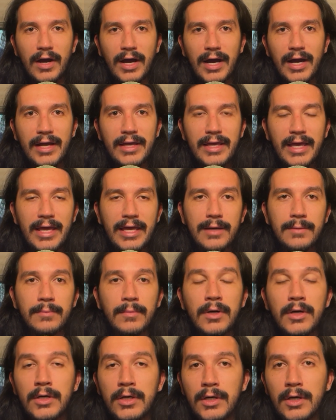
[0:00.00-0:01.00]
I am
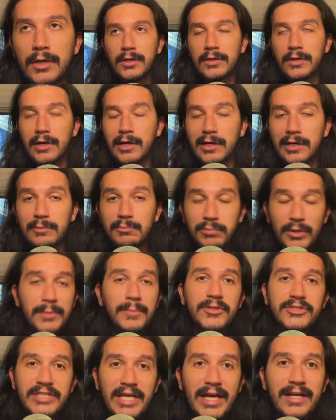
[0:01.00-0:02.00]
uh, pretty
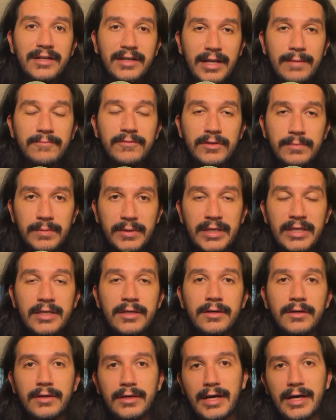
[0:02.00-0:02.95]
much at an MVP.